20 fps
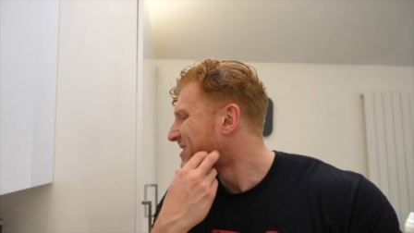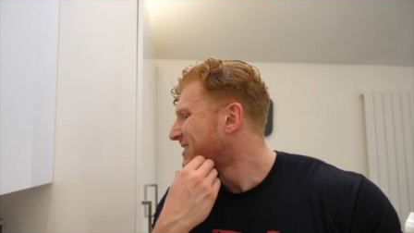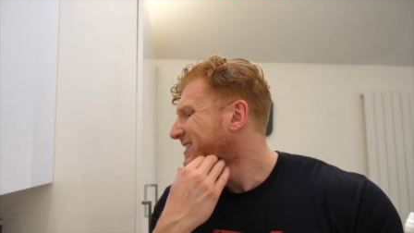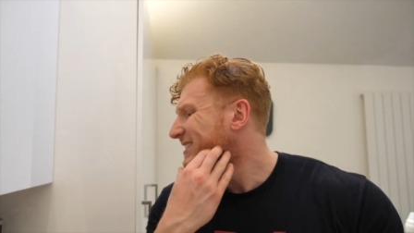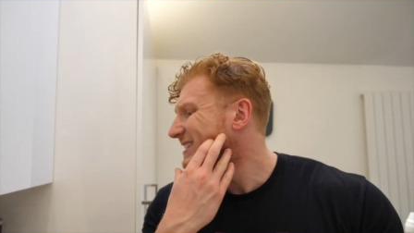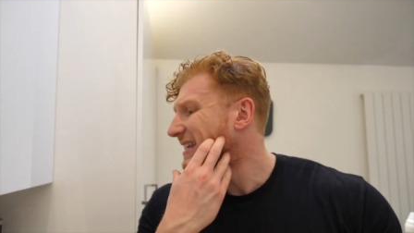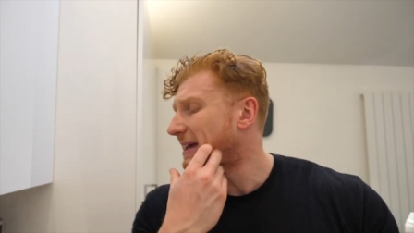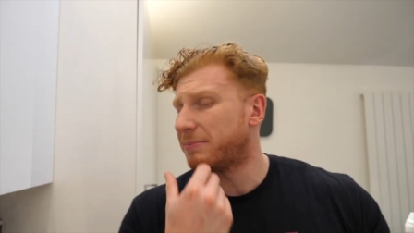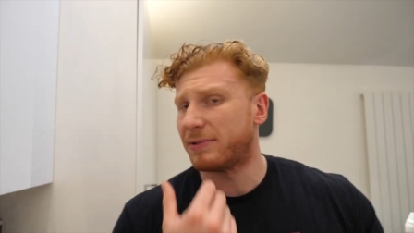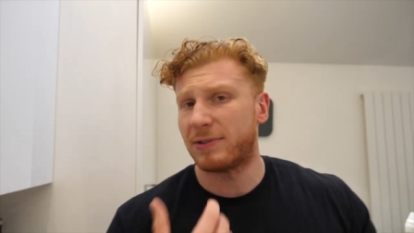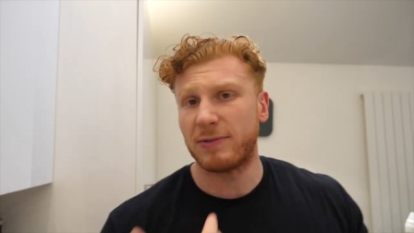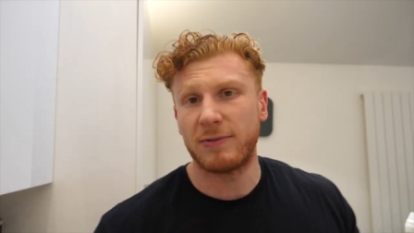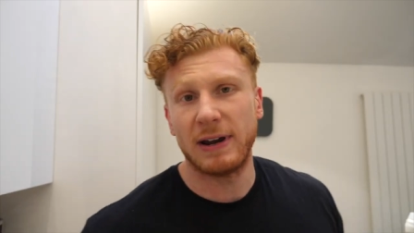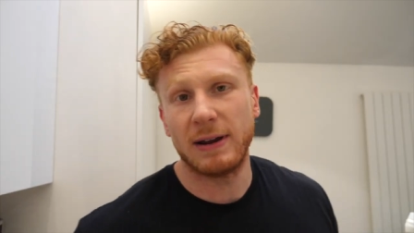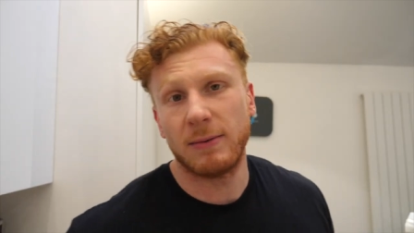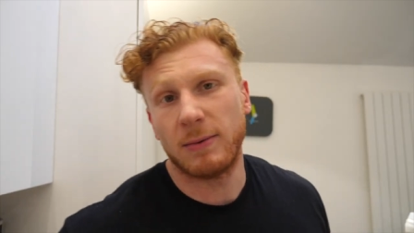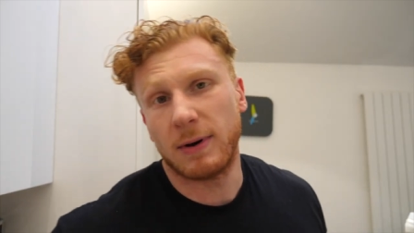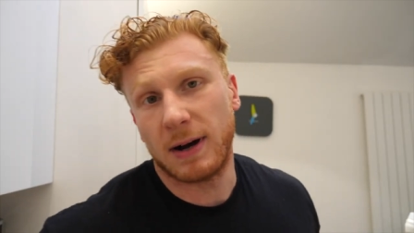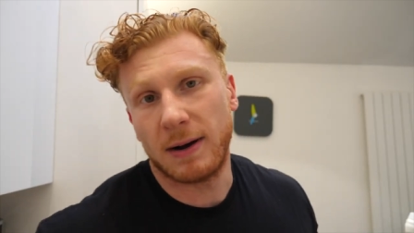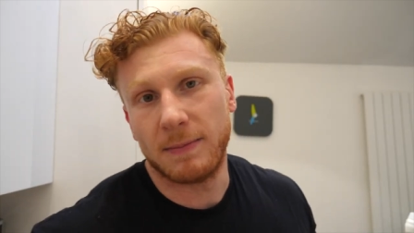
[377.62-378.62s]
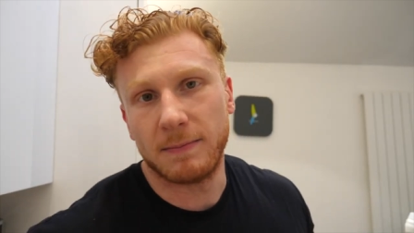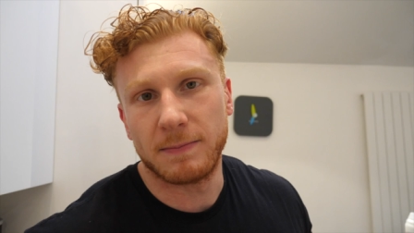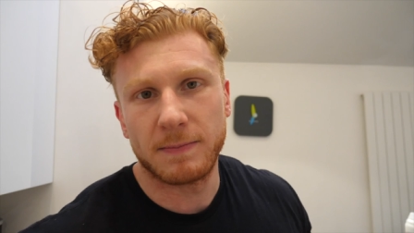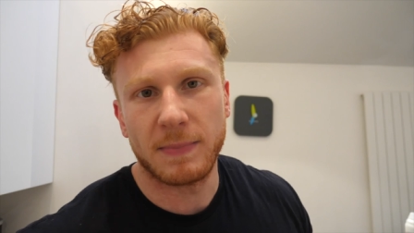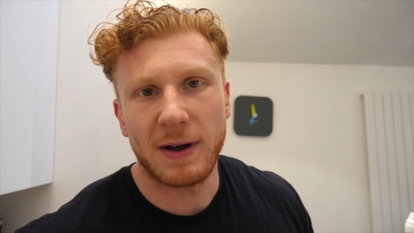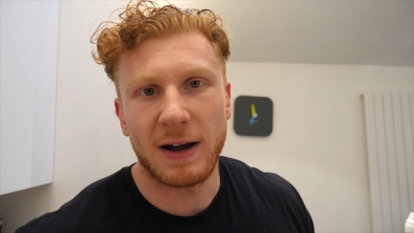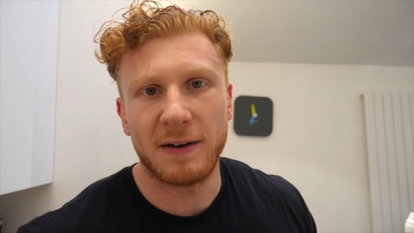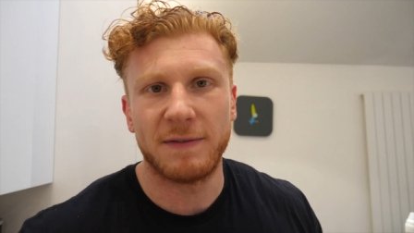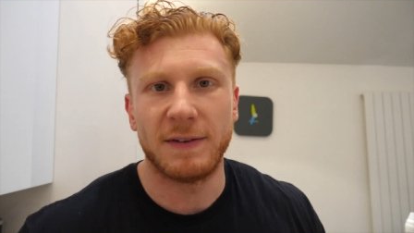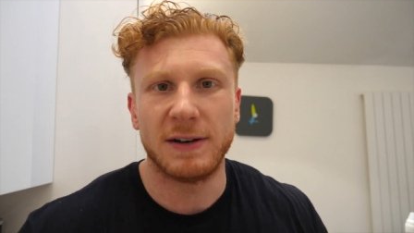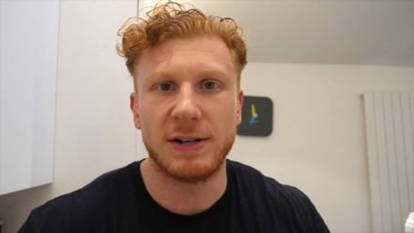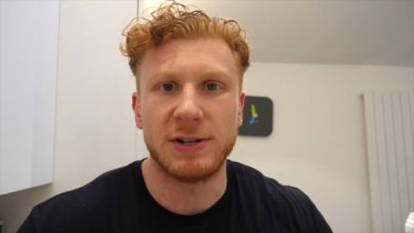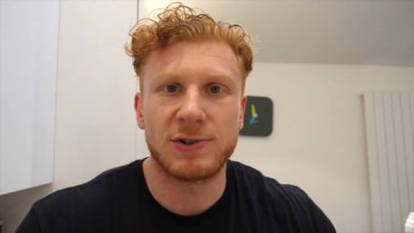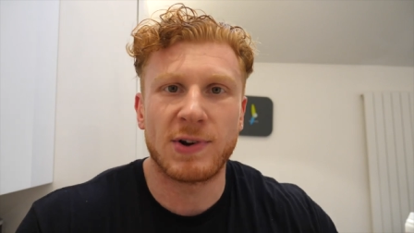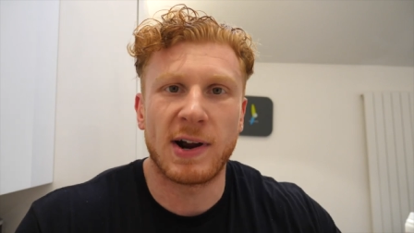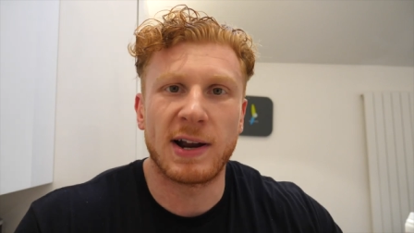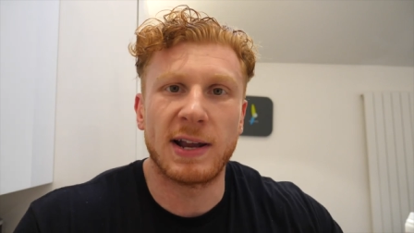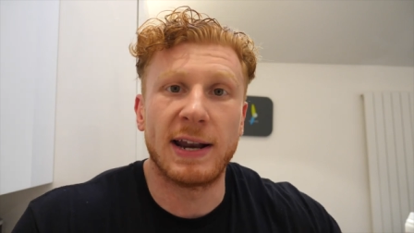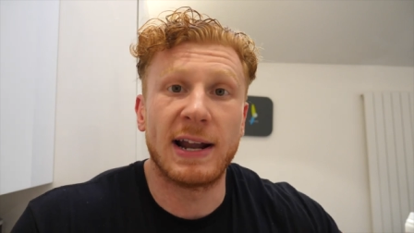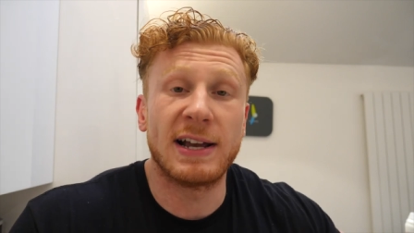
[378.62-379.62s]
Step three, well, I'm, I finished
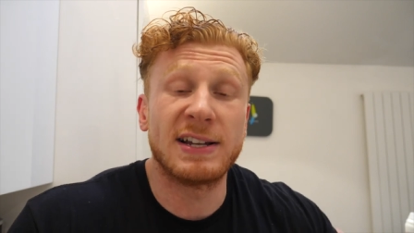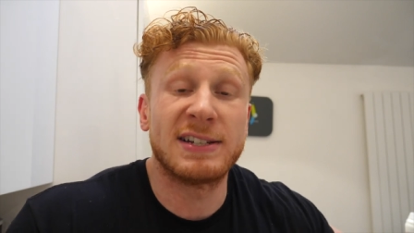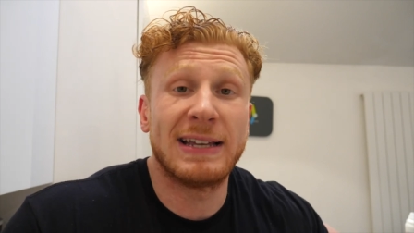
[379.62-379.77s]
training now.